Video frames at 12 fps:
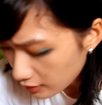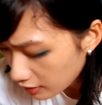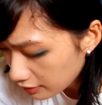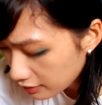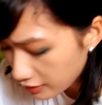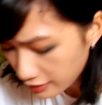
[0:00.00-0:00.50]
then
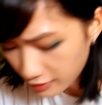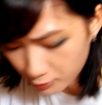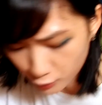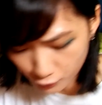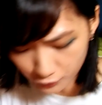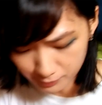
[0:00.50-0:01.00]
I'm going
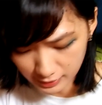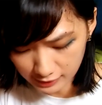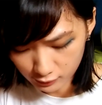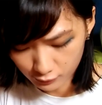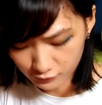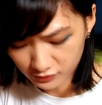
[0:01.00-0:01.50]
back
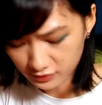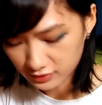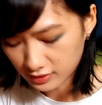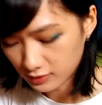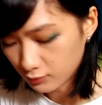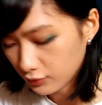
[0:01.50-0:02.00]
over again
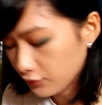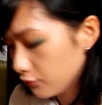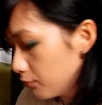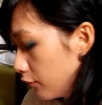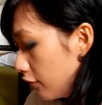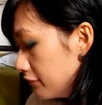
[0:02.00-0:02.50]
with
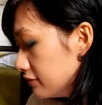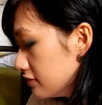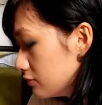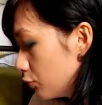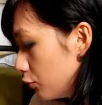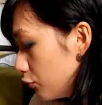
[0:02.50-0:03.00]
bronze,
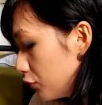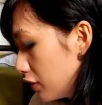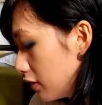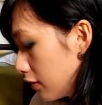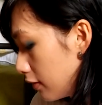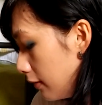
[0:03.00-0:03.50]
with the
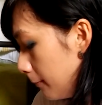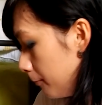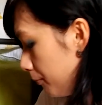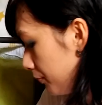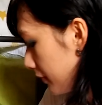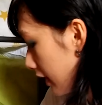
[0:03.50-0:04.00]

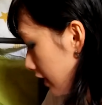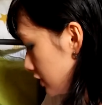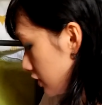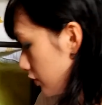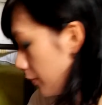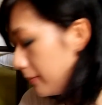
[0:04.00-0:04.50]
eyeshadow,
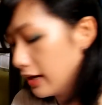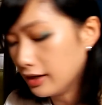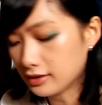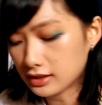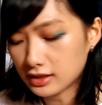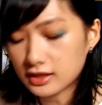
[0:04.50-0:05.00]
but I
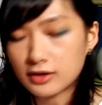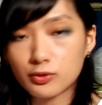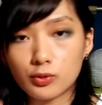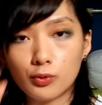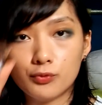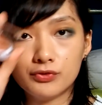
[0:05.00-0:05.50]
think I'll go
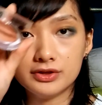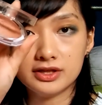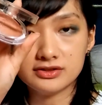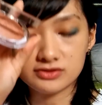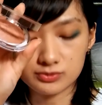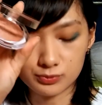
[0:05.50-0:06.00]
over this
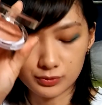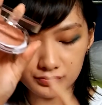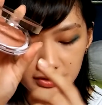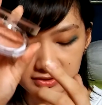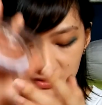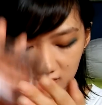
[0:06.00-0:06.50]
with this
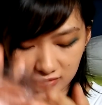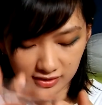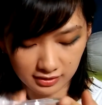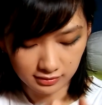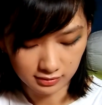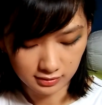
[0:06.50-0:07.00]
again,
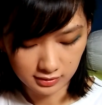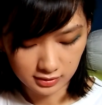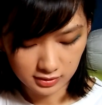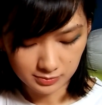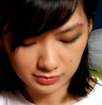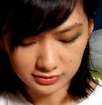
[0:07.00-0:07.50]

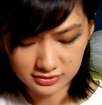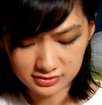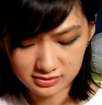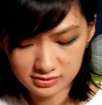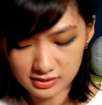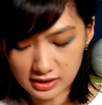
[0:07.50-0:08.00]
because
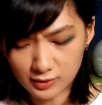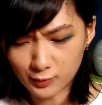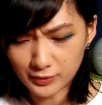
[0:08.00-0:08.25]
I don't know,